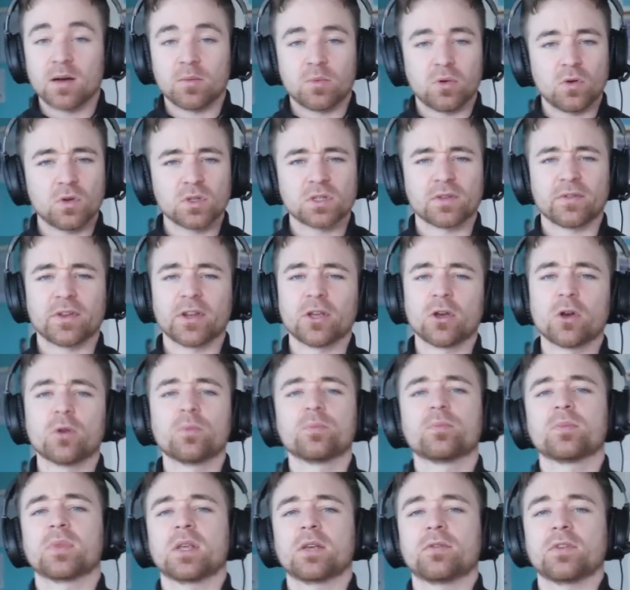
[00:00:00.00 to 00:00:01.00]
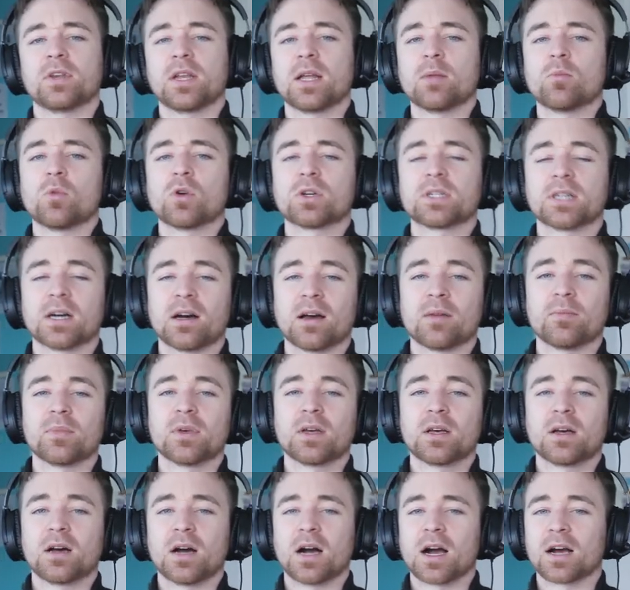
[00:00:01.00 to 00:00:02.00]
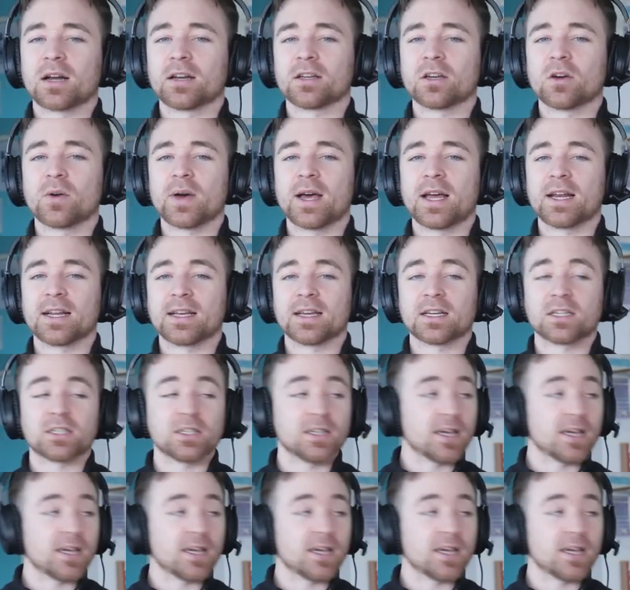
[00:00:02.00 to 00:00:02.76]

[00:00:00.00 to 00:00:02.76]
Pause the video if you need more time. I'm going to go ahead and get